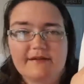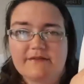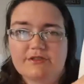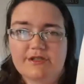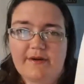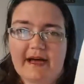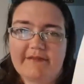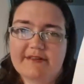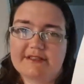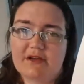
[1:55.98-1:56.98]
So you
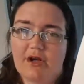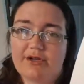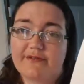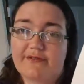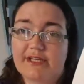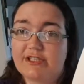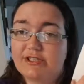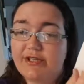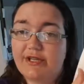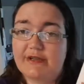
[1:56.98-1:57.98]
have this on your fridge,
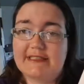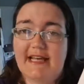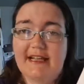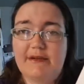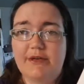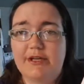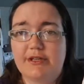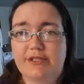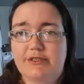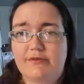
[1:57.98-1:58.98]
so you know exactly what you're going
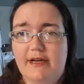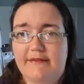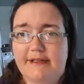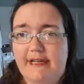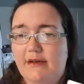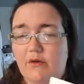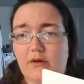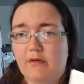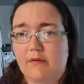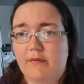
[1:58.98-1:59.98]
to do every day,
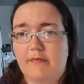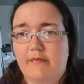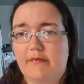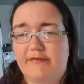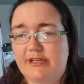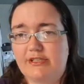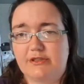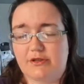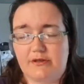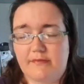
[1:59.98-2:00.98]
or fridge,
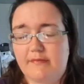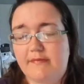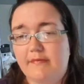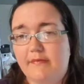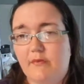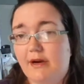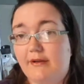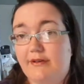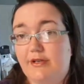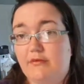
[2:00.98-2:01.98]
or
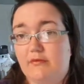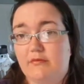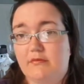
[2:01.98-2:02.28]
wherever you